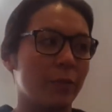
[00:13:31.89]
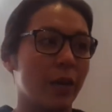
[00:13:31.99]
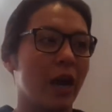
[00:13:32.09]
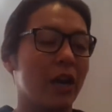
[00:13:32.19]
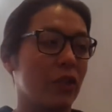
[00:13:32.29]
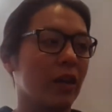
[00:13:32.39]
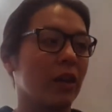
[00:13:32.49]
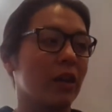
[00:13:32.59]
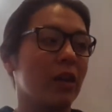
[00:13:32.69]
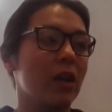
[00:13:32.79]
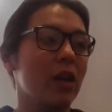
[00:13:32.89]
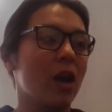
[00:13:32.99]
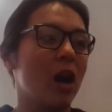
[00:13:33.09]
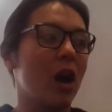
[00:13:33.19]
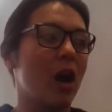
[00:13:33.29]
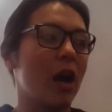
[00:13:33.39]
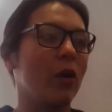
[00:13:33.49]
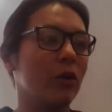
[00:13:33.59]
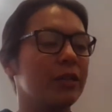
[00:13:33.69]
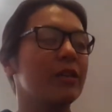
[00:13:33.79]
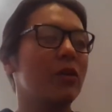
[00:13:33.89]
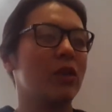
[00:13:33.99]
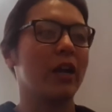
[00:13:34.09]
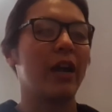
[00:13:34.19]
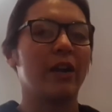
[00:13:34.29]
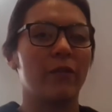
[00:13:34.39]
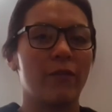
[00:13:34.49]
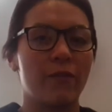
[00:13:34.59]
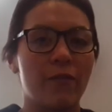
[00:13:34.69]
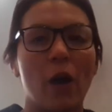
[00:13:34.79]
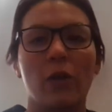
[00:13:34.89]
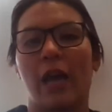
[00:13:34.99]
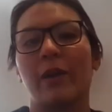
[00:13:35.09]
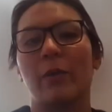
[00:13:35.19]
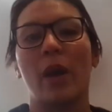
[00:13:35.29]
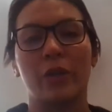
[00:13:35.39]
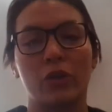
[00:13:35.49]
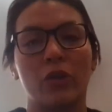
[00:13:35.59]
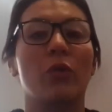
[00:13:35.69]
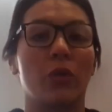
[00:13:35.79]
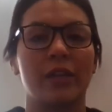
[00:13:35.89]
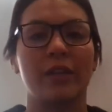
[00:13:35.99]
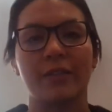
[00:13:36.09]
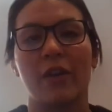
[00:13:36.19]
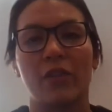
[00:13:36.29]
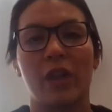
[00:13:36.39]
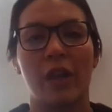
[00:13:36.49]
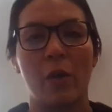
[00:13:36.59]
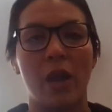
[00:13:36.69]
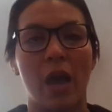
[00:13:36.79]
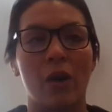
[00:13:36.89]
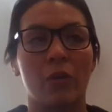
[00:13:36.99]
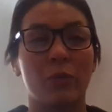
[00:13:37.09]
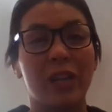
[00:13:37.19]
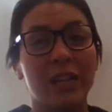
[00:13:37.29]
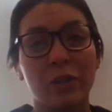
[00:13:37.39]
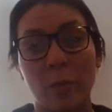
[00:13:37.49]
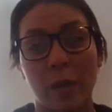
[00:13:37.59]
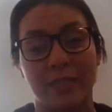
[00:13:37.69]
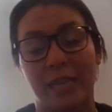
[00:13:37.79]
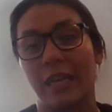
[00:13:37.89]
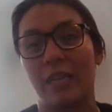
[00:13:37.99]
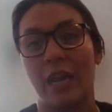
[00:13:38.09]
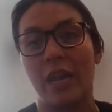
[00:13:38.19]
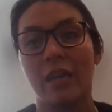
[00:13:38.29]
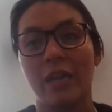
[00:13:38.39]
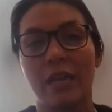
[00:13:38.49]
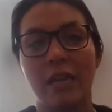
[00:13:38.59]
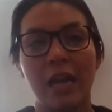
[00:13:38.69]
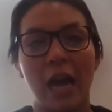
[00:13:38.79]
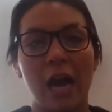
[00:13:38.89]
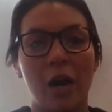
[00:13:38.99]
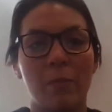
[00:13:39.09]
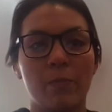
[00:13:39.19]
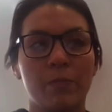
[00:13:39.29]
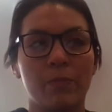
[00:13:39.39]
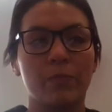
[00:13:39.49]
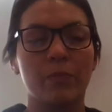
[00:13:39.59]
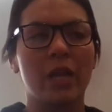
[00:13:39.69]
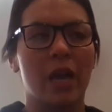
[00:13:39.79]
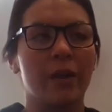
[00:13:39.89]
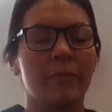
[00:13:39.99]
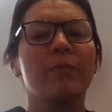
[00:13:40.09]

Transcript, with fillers: But I think I honestly don't think I felt like my true authentic self that I am now, really until my second year. Um, yeah. yeah.